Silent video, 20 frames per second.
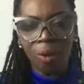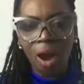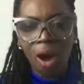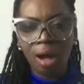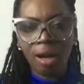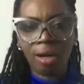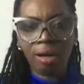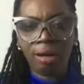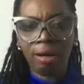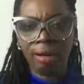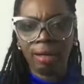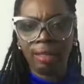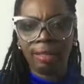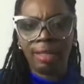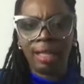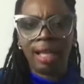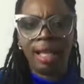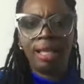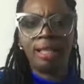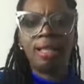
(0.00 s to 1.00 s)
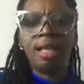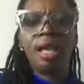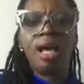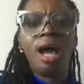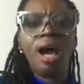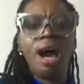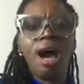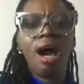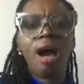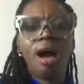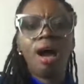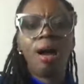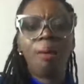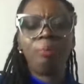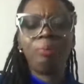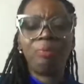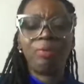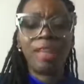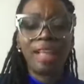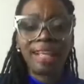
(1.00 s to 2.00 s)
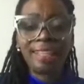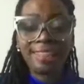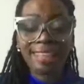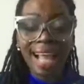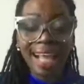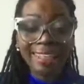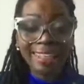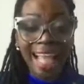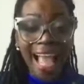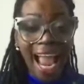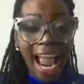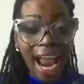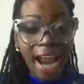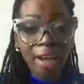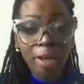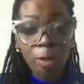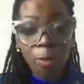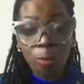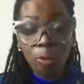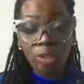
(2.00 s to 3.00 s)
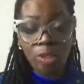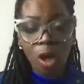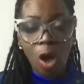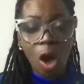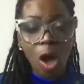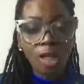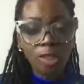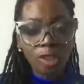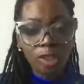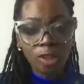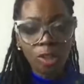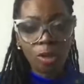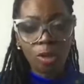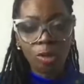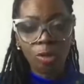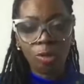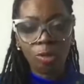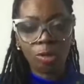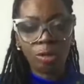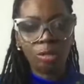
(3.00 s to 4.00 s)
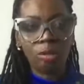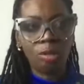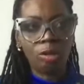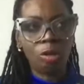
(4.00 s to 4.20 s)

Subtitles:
Walker. And then things like the iron was also,